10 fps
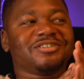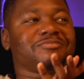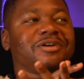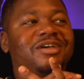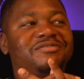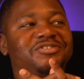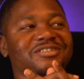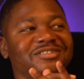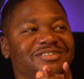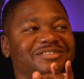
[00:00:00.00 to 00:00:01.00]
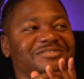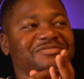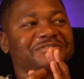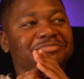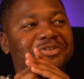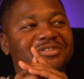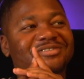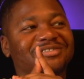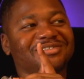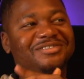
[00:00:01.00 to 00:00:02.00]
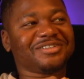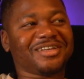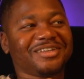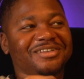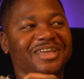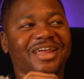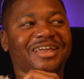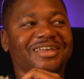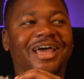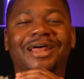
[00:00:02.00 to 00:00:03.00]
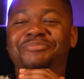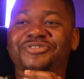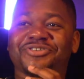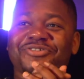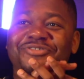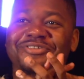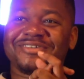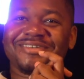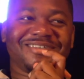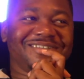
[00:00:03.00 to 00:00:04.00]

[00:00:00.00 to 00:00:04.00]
That's when my life changed. Mm-hmm. better. Good, because Pensacola. Pensacola.